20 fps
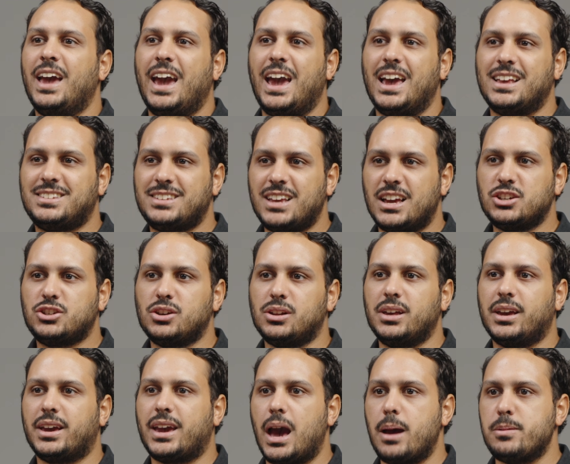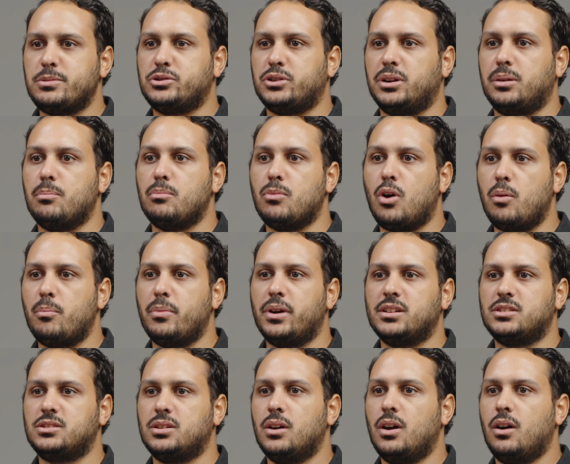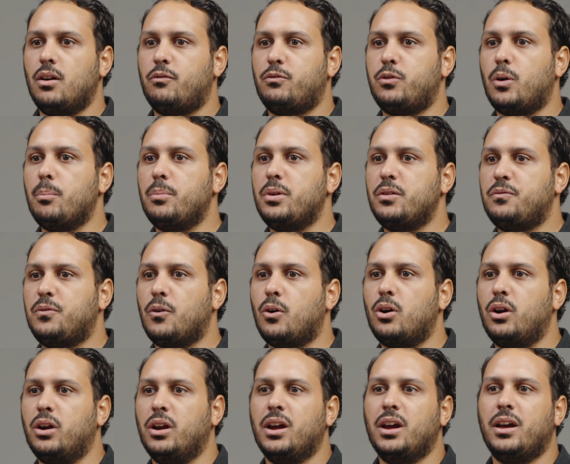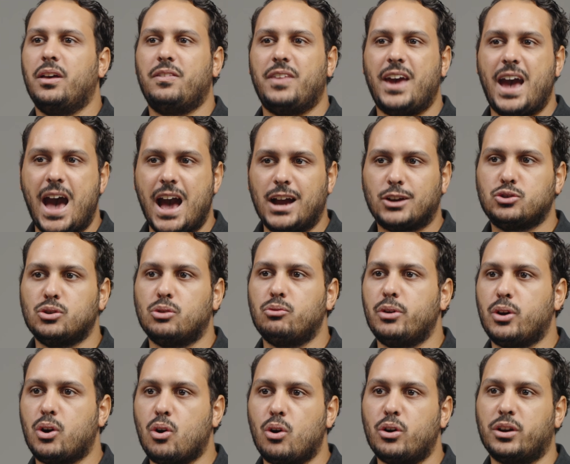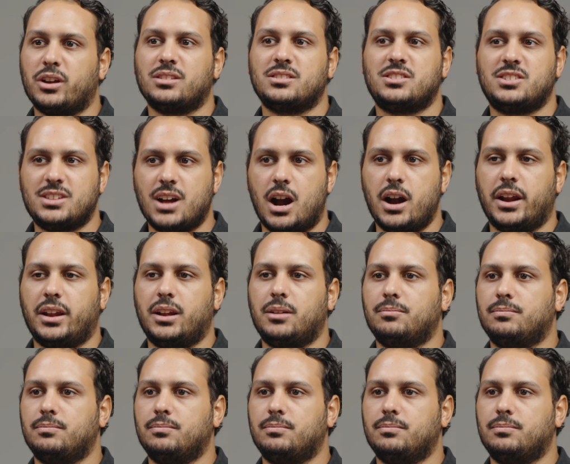essentially capturing moments from before the actual recording started.